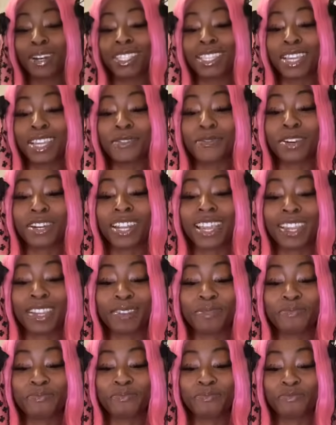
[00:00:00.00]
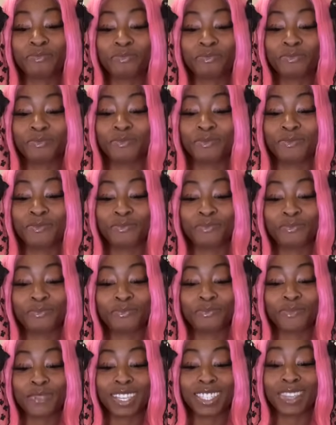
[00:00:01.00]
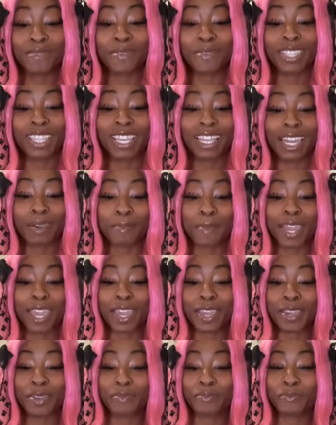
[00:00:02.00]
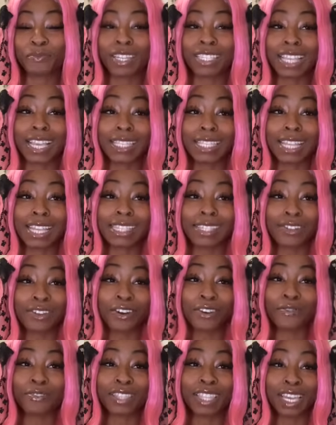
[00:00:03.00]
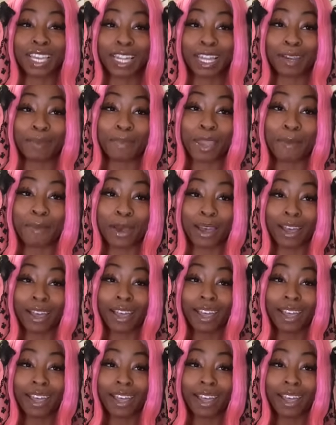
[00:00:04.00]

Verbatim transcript: to take you on a date. It's gonna think like a man because that's that song off of "Think Like a Man" by